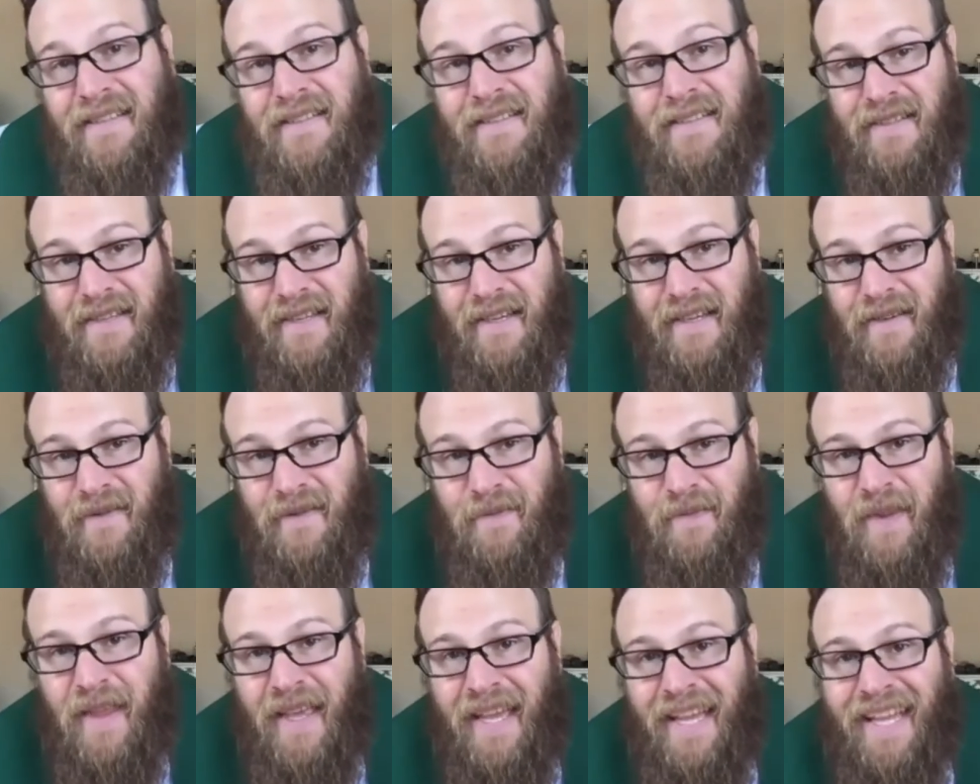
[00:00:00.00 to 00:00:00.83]
it.
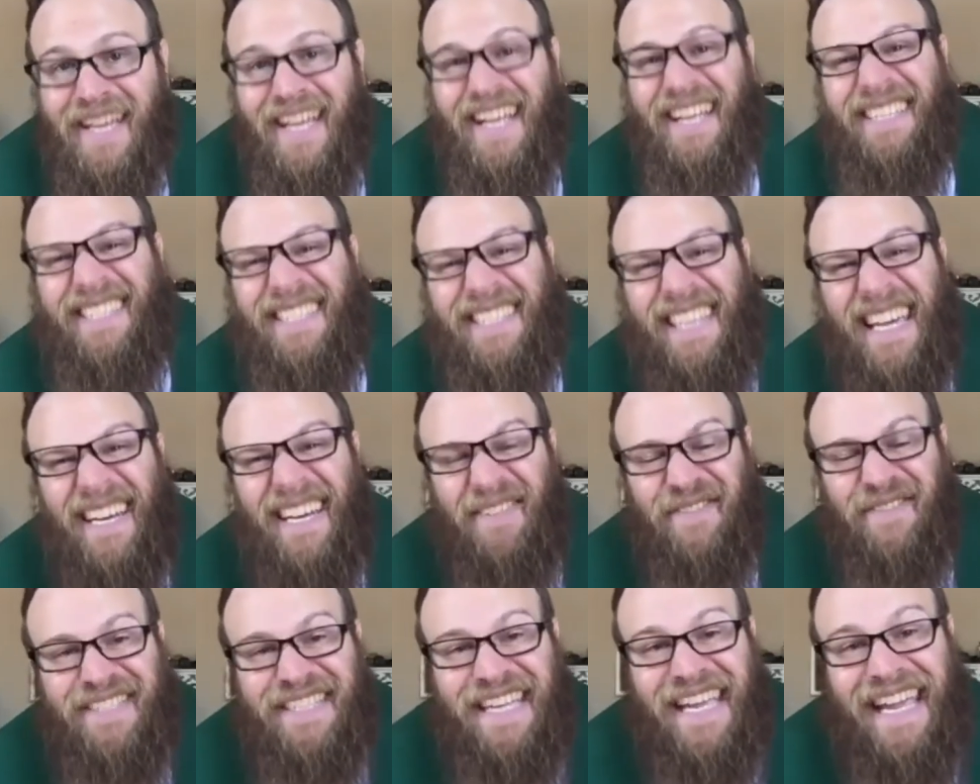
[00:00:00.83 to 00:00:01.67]
Instead of
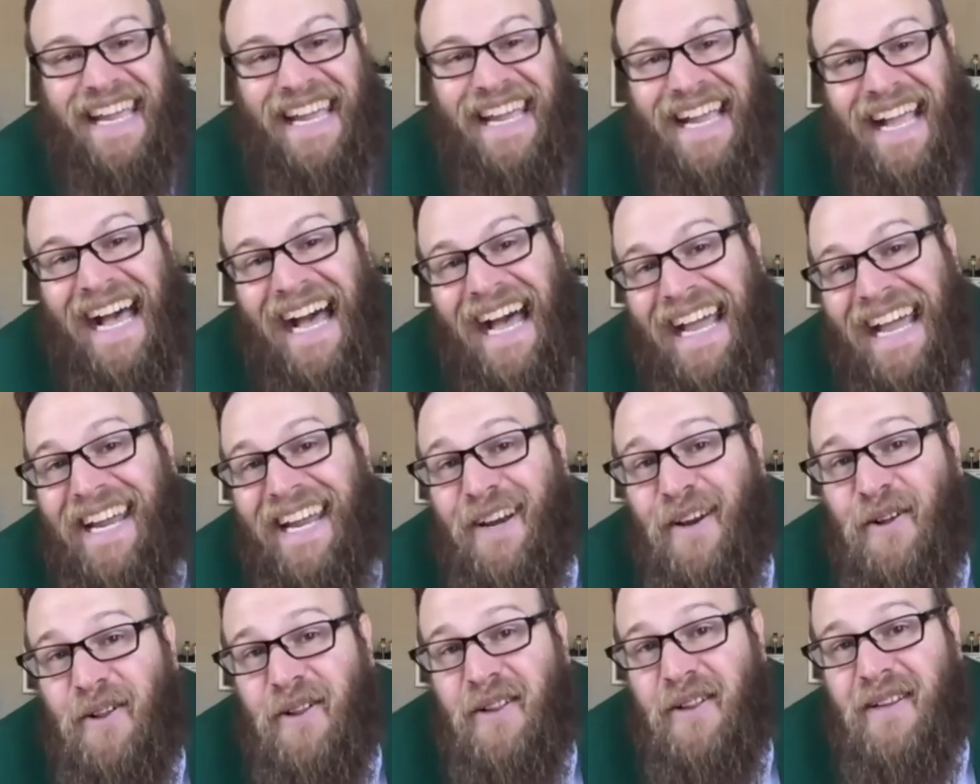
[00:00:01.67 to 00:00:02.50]
staying
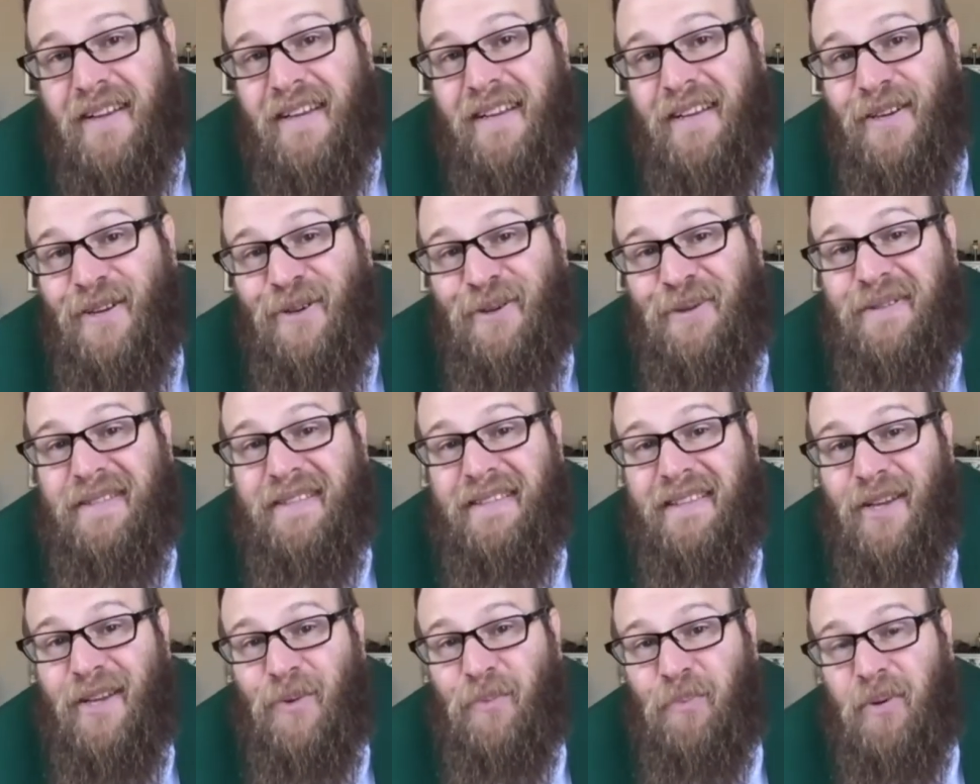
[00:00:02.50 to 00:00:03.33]
idle and using
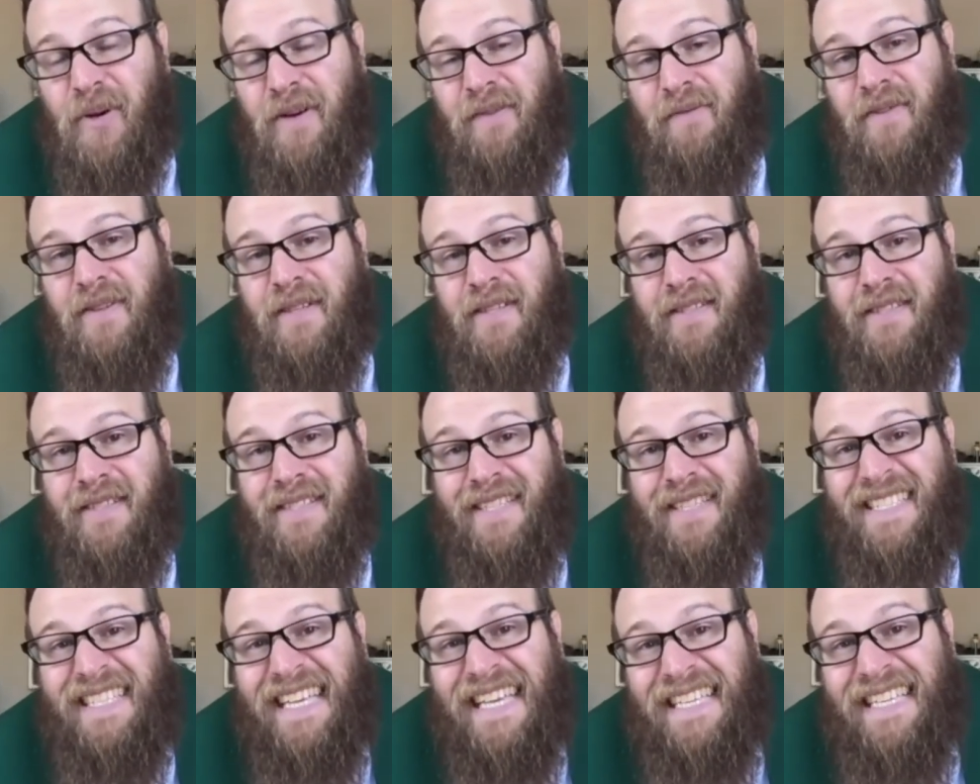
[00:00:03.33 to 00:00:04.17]
their privilege to
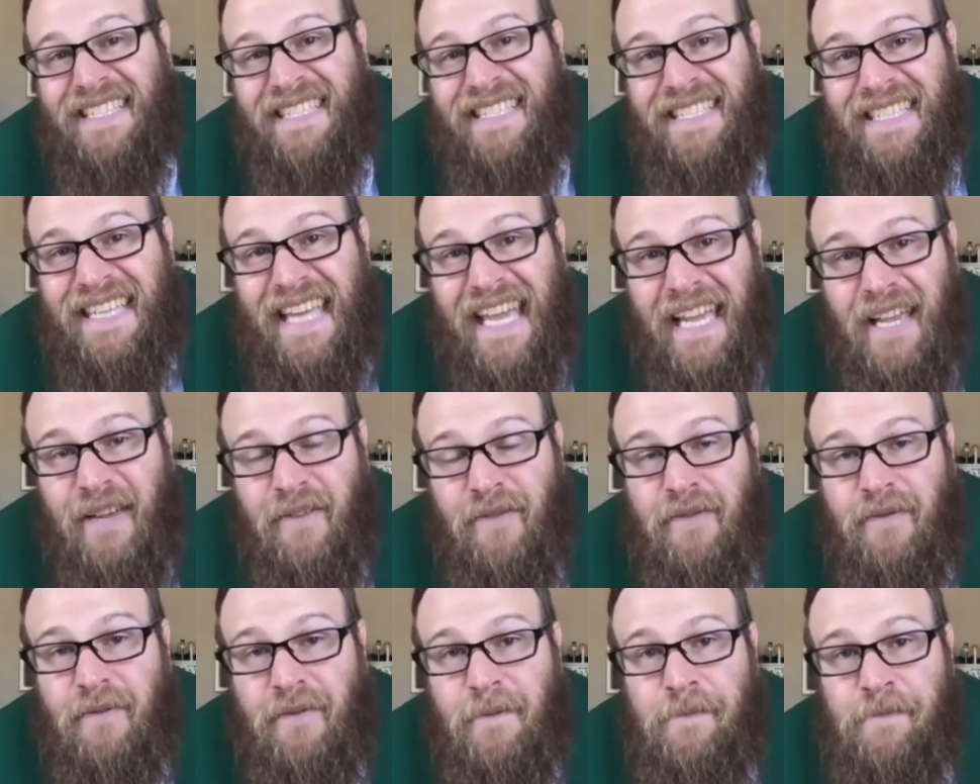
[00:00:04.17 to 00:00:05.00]
stay
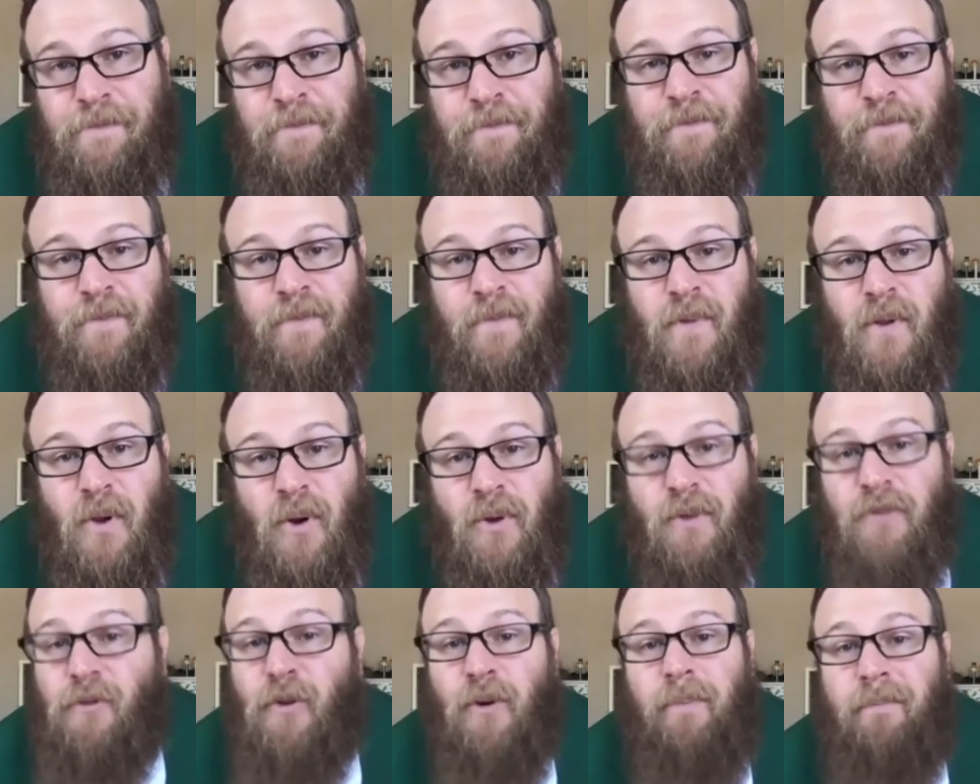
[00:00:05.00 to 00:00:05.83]
safe or
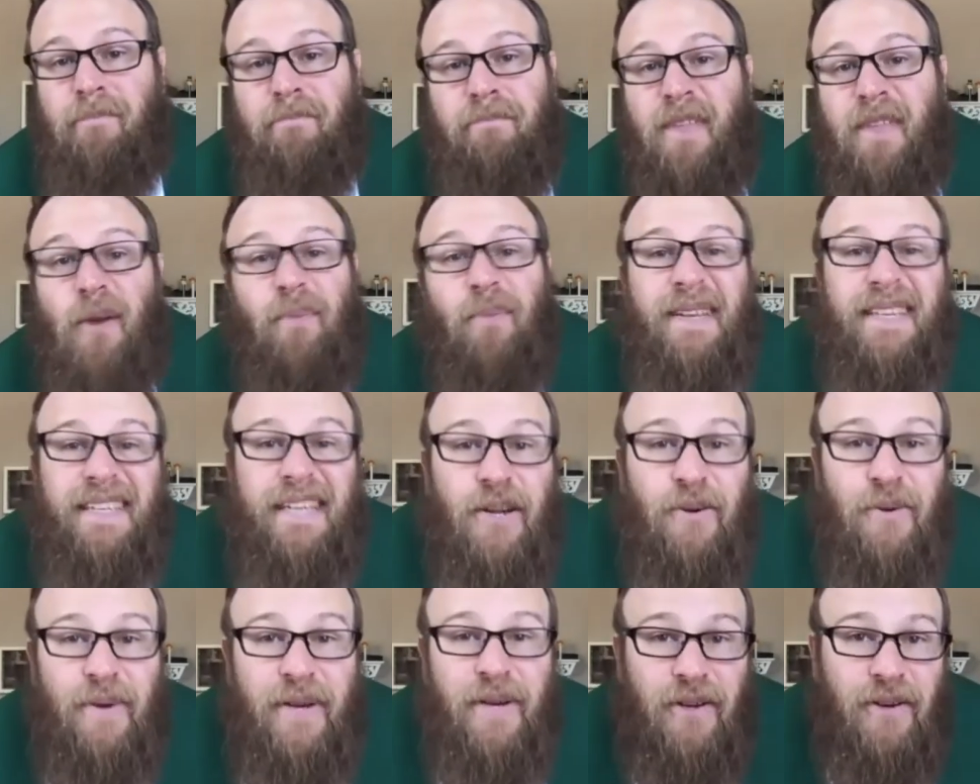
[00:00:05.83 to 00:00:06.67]
for their
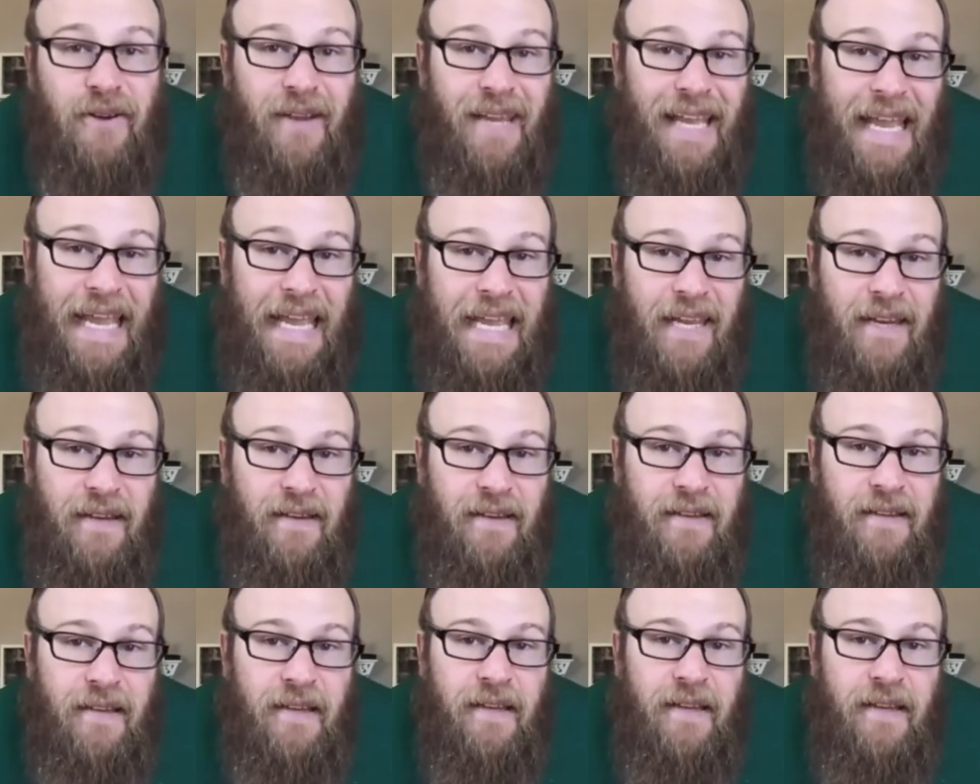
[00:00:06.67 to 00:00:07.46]
material gain,